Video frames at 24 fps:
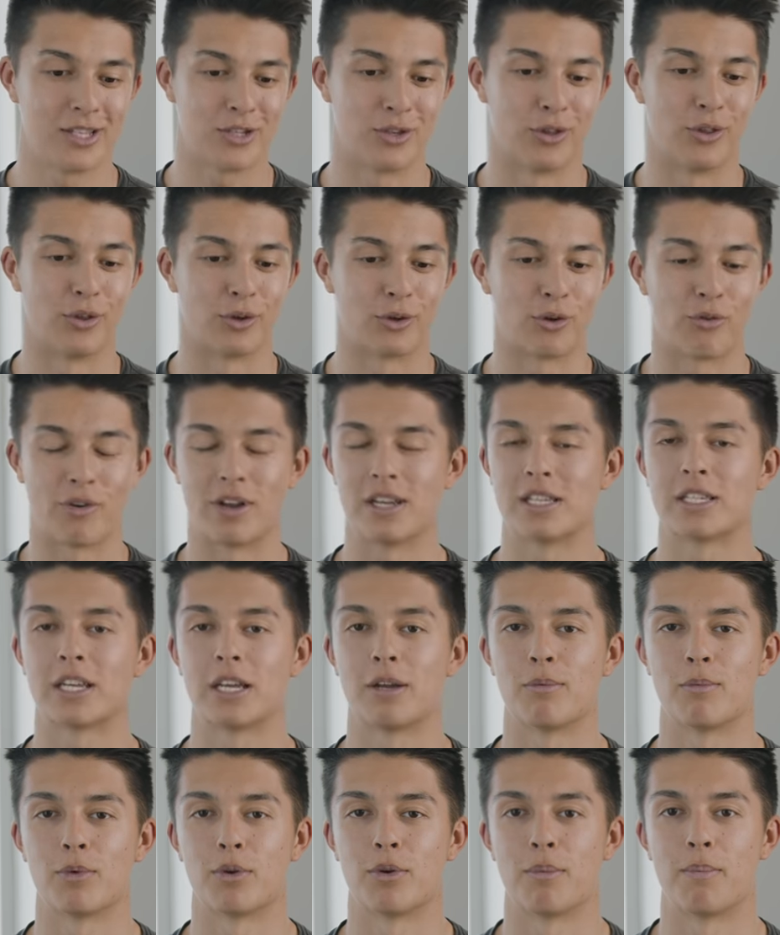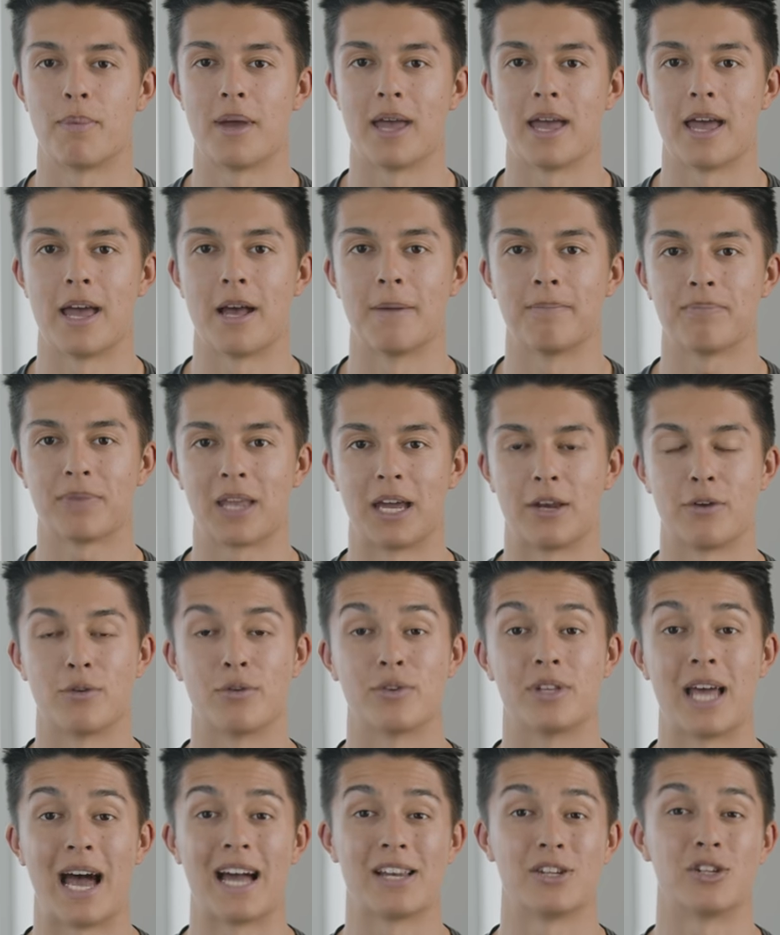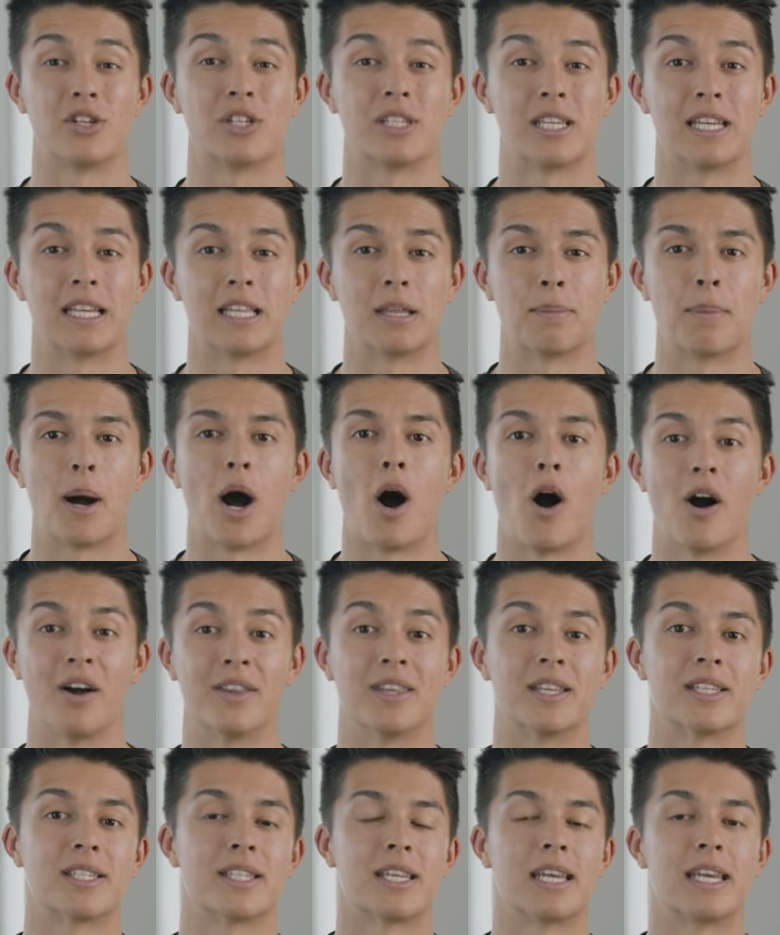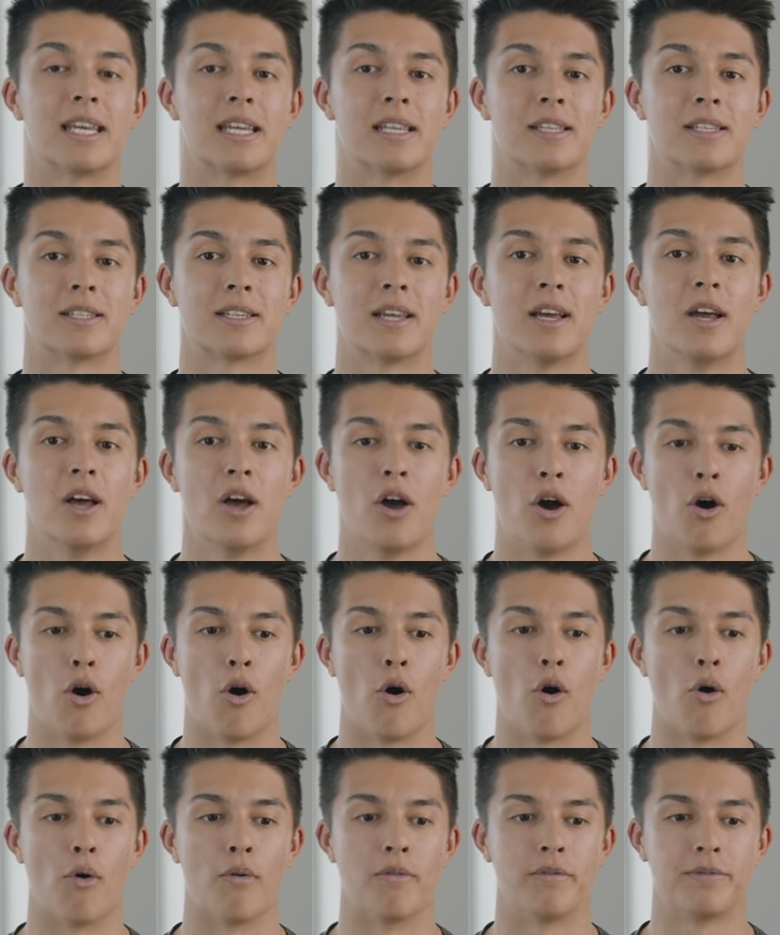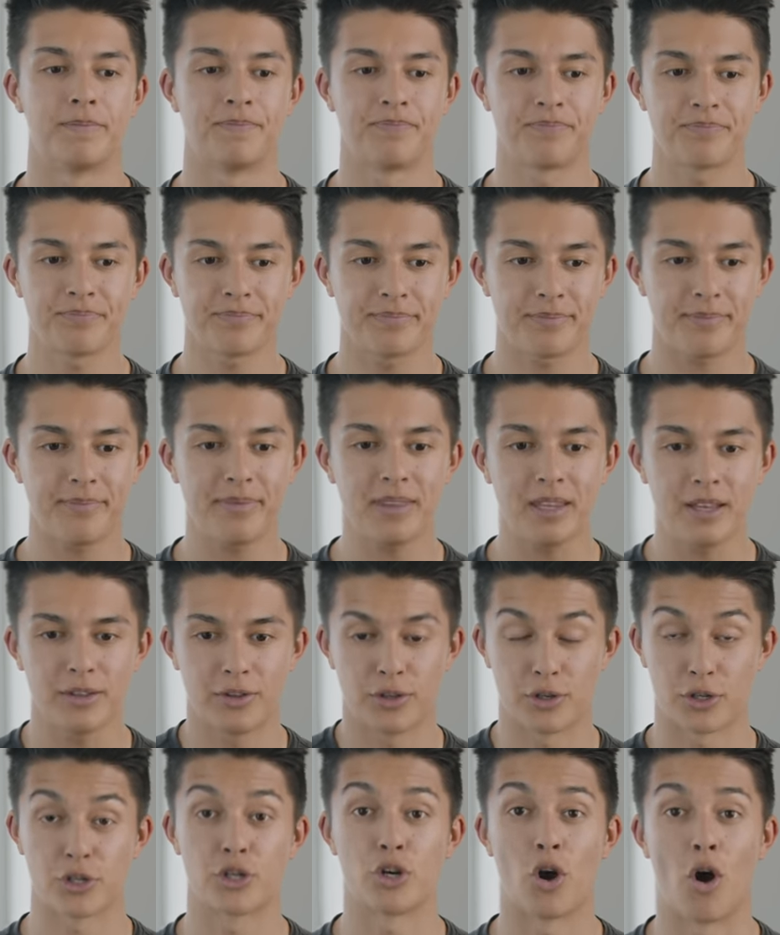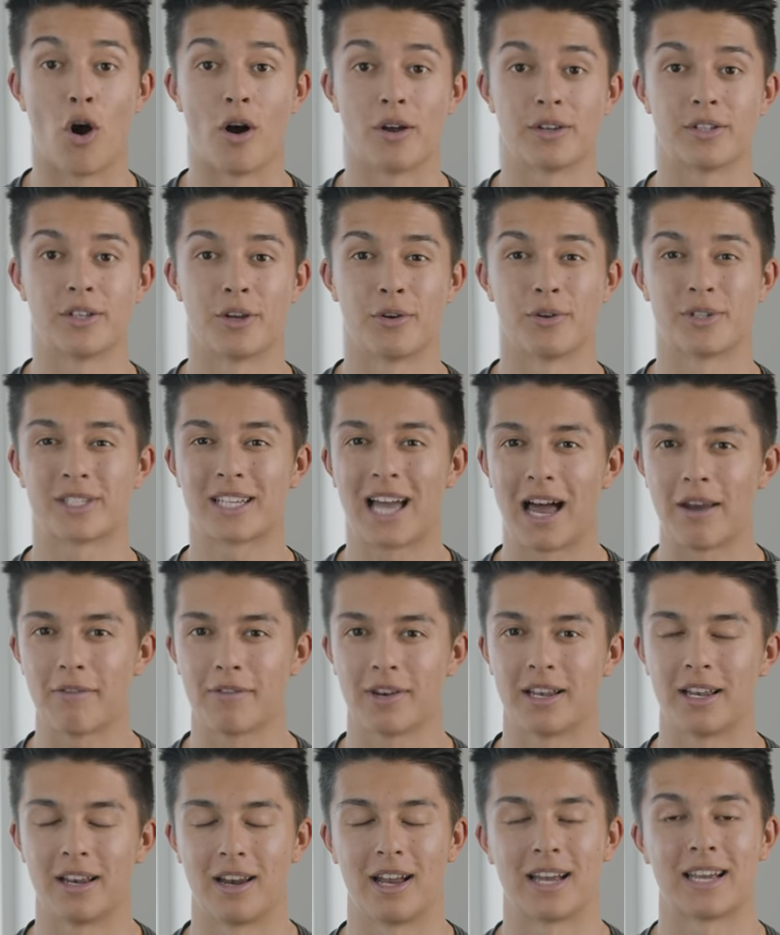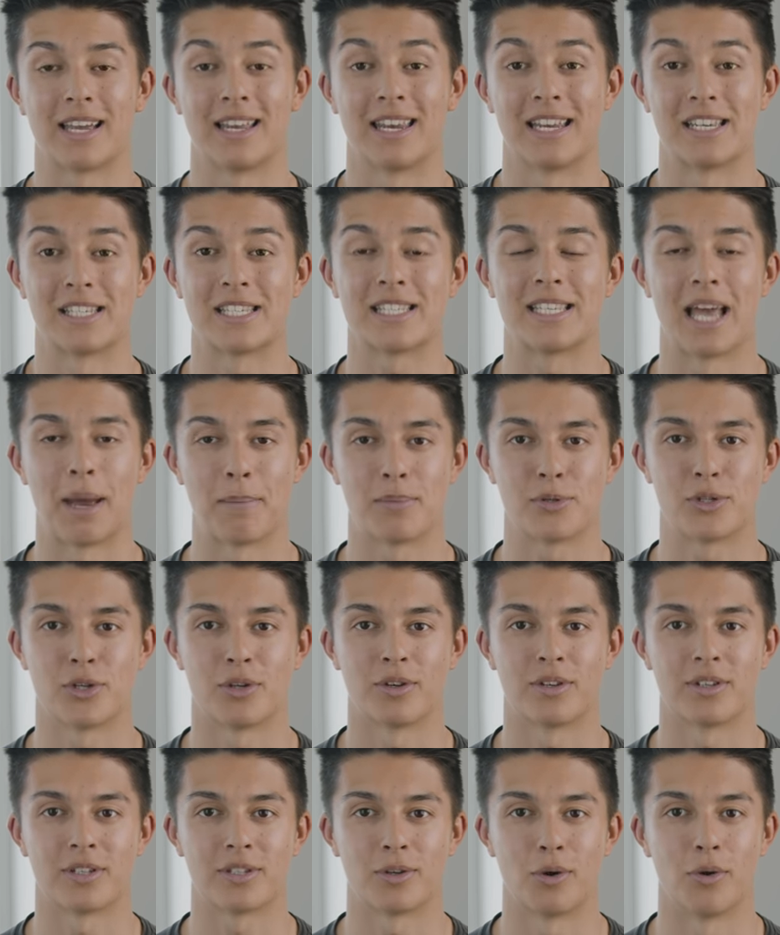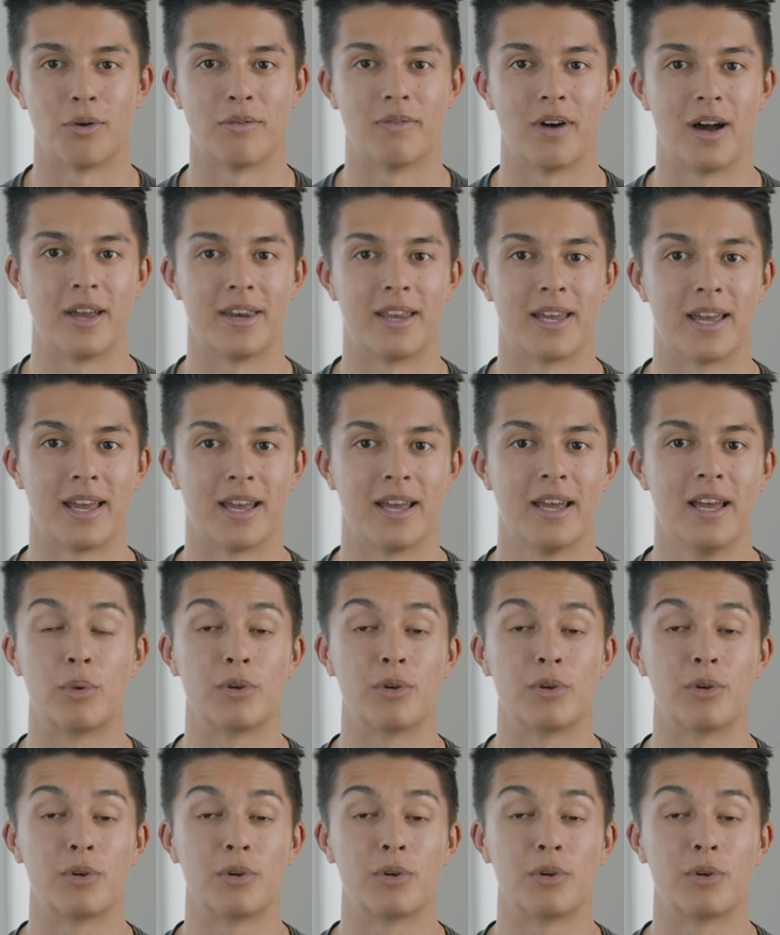so the green screen would appear, and you would actually see the behind the scenes of the shot. So it was kind of like an inception sort of idea.